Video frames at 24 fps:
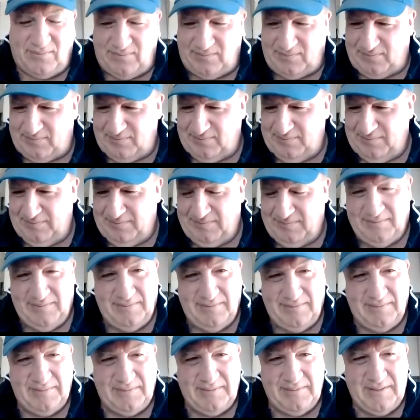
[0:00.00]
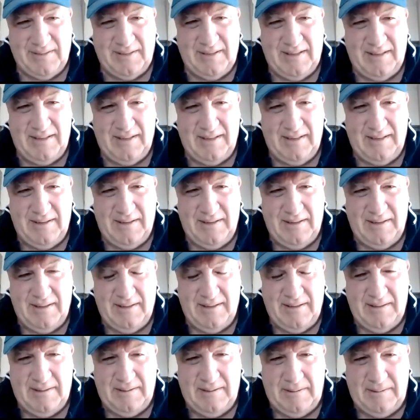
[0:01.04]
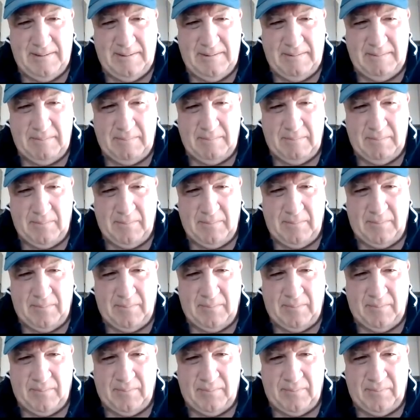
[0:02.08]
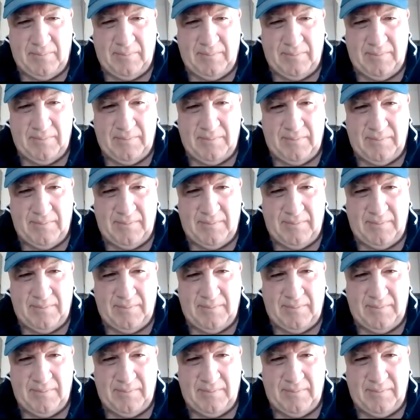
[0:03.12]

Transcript: No words are spoken by the person on screen.